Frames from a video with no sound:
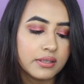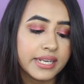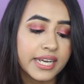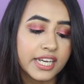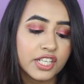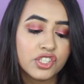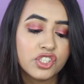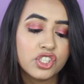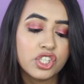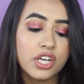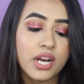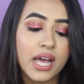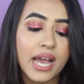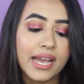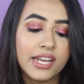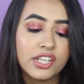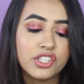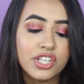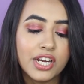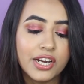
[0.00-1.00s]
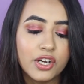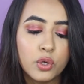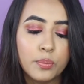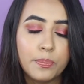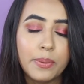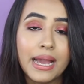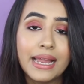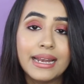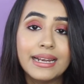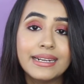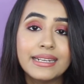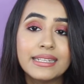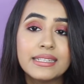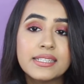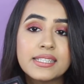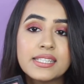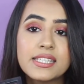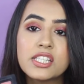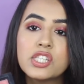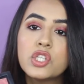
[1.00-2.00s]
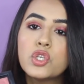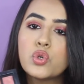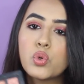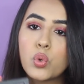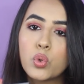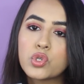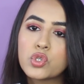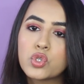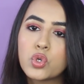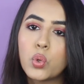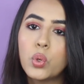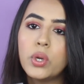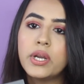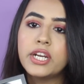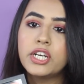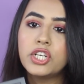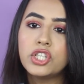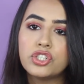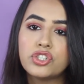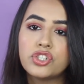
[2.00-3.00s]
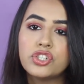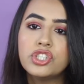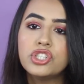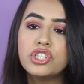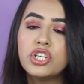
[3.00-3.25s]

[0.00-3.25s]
textured eyeshadow palette, and this is the rose gold edition.